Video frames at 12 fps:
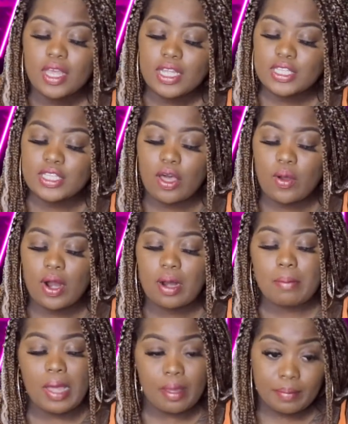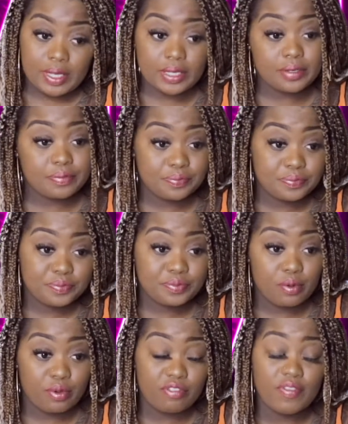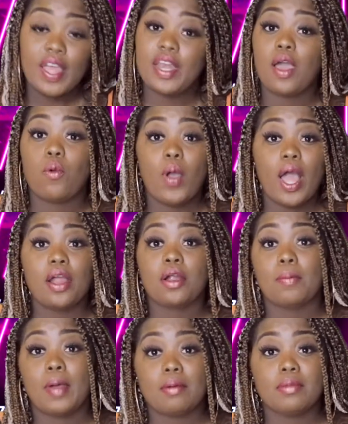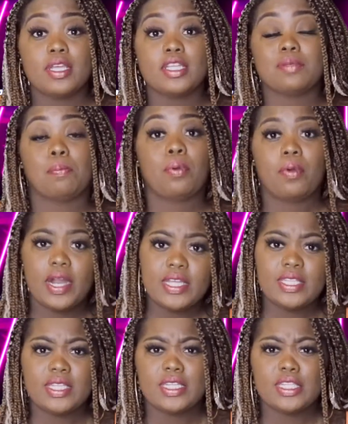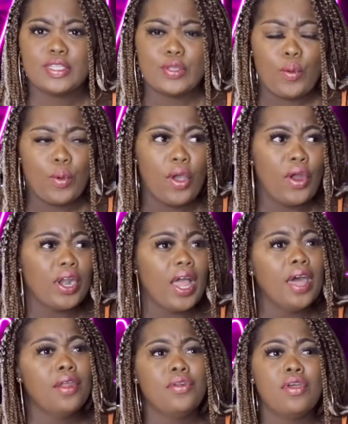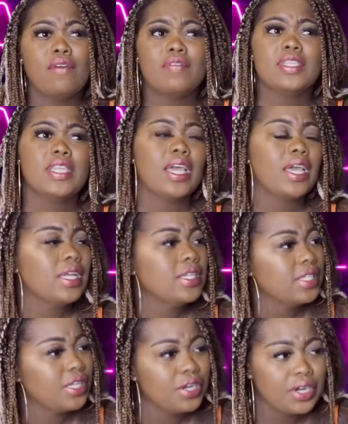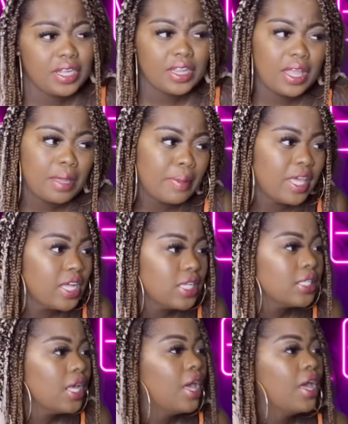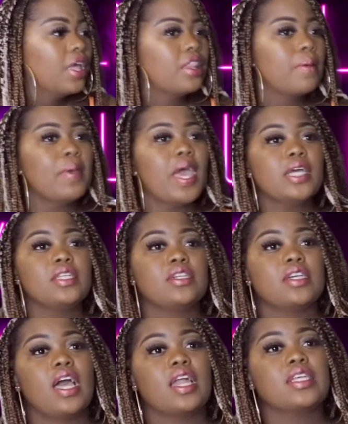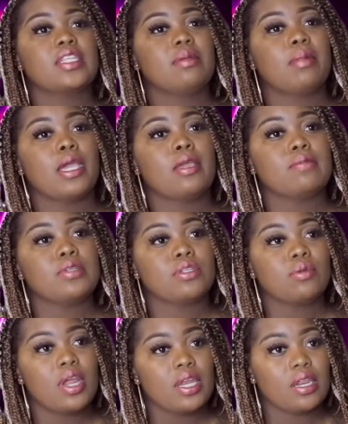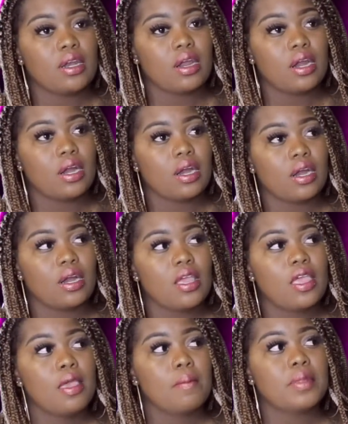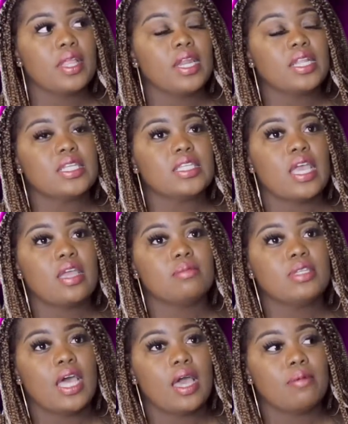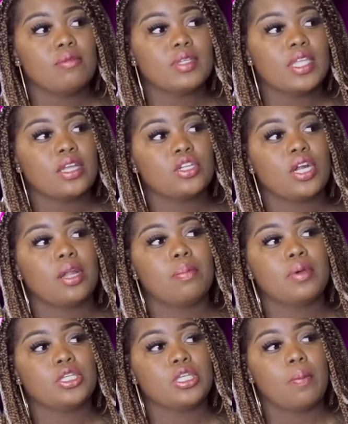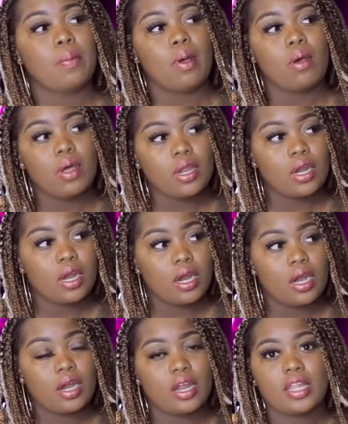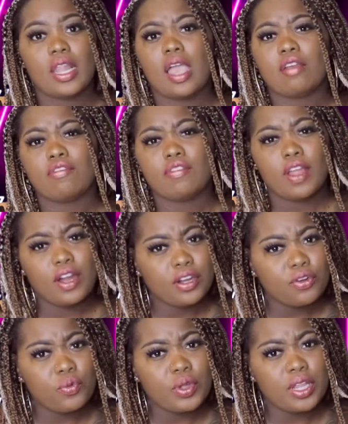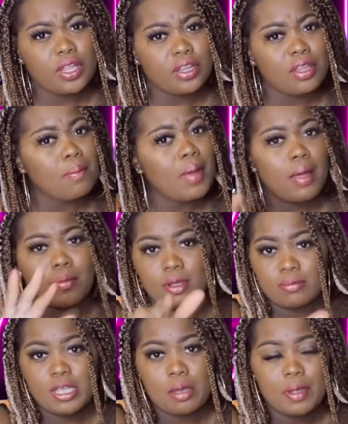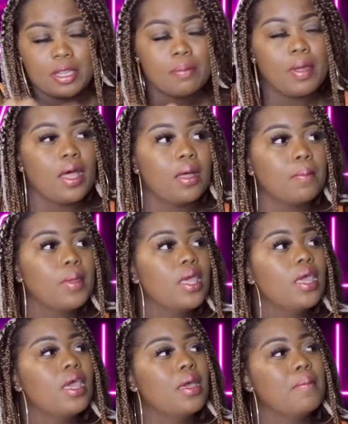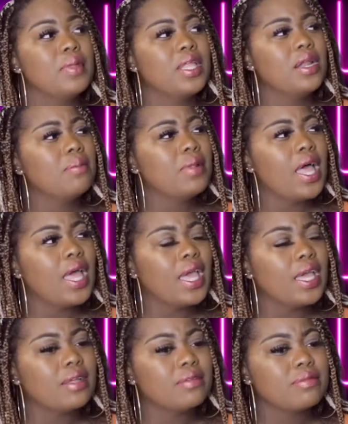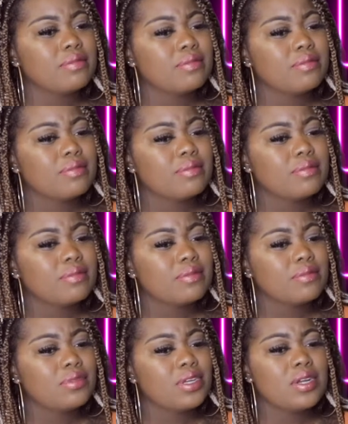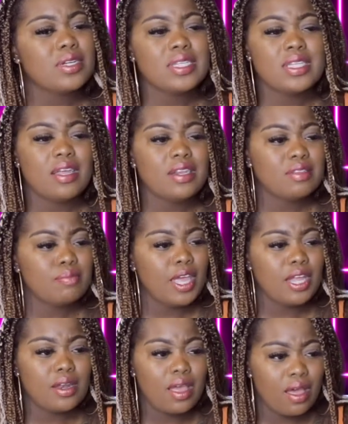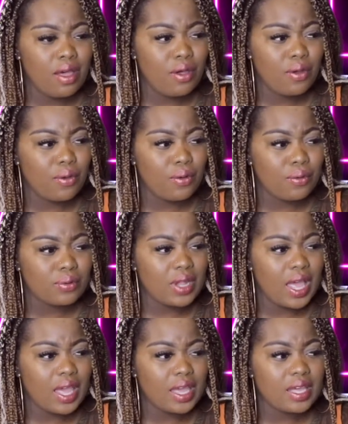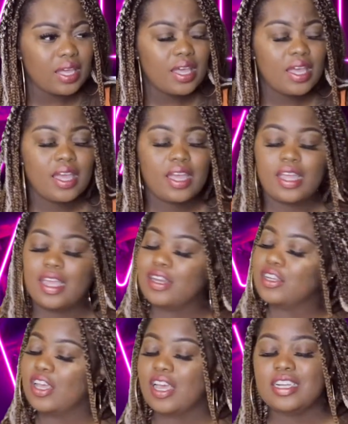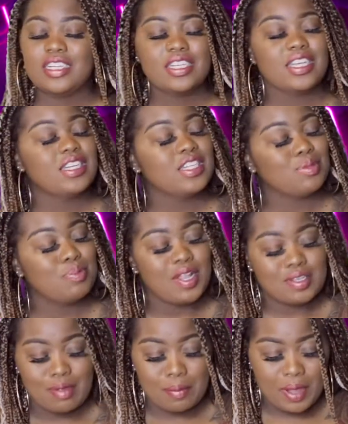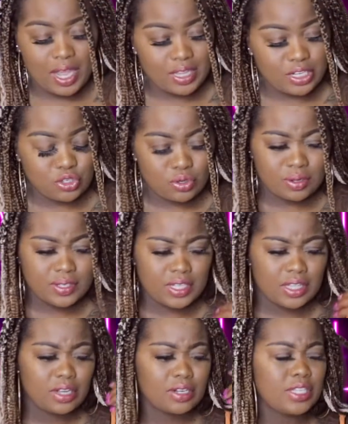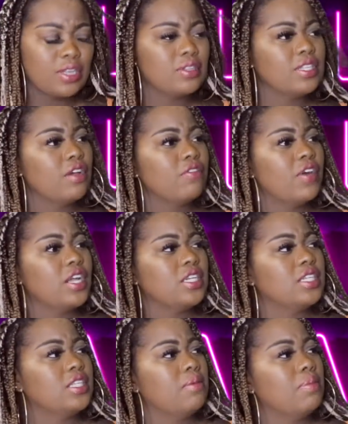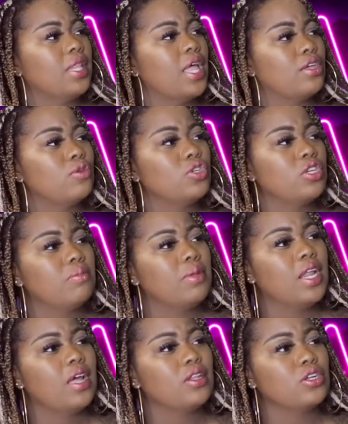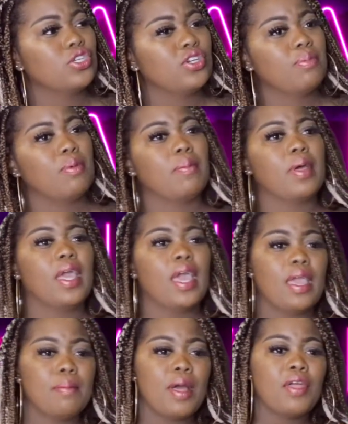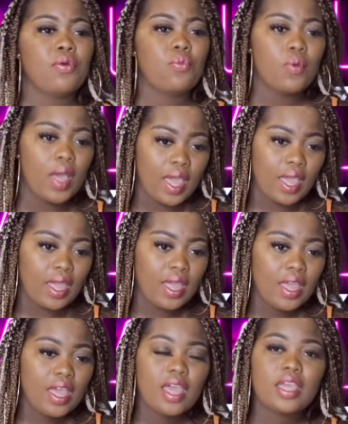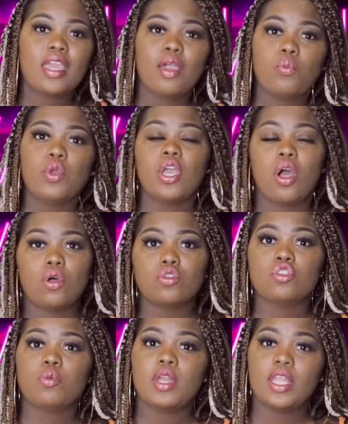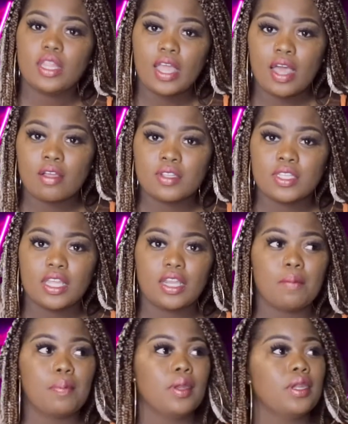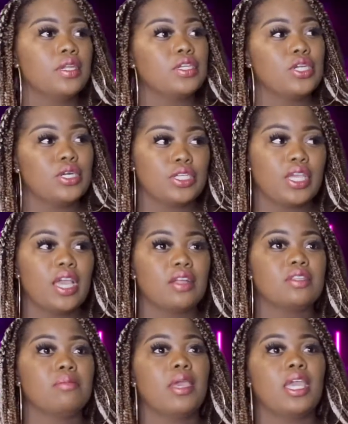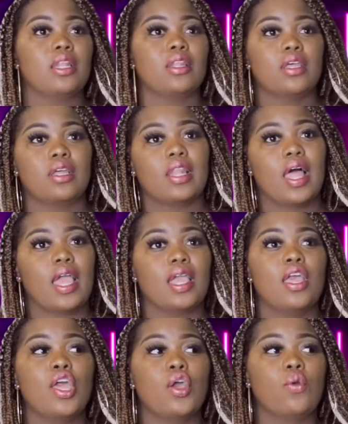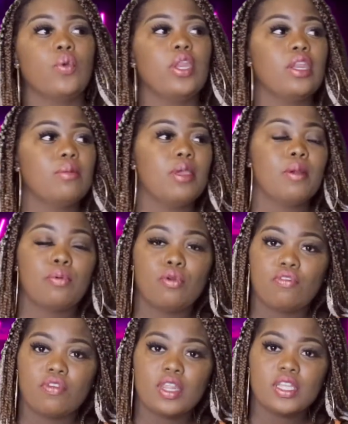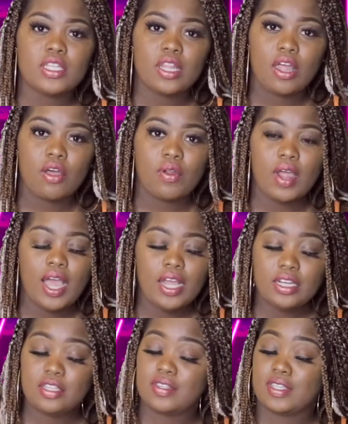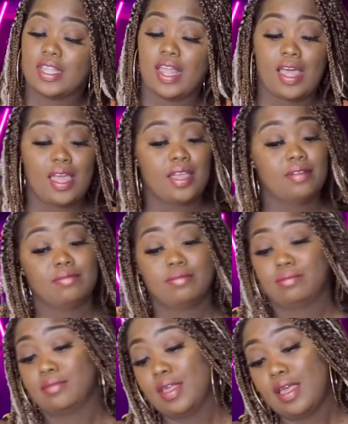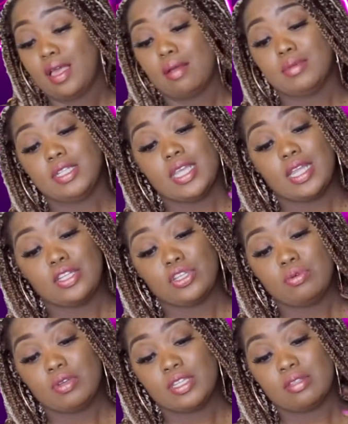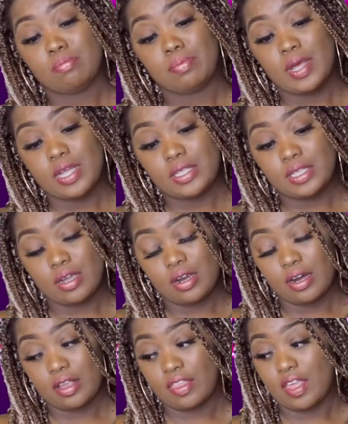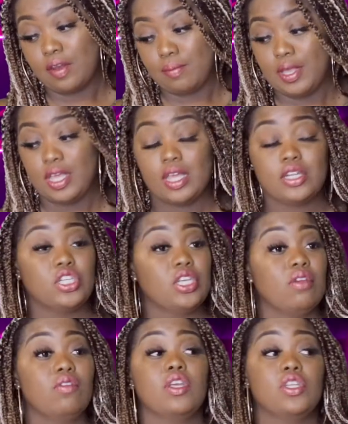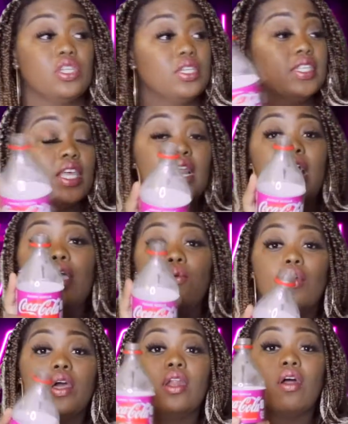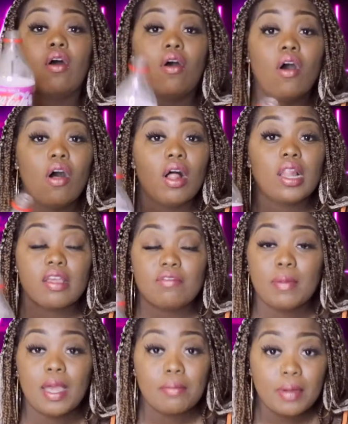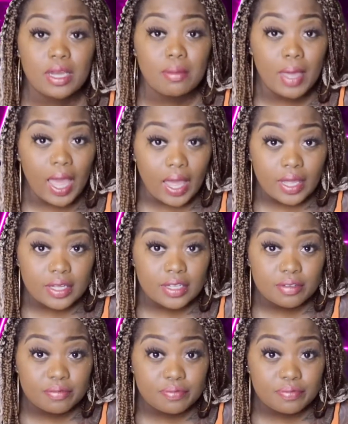So her mama, we find out why her mama is pressing so hard. I don't know if it's like an insecurity thing because the pastor kind of seemed like he was threatening her. But then at the same time, he was like trying to push up on her and like flirting with the mama. I'm talking about the mom. But then I'm like, girl, just tell this man no. Like, it just blows my mind that you're going to sit there so self-righteous and be like, you shouldn't be down there stripping. But hey, by the way, can we hold $20,000 and put it in a church account to make it look like we need to be approved for this loan? I just was like, Mercedes, you is better than me. And she said, I want all of my money back.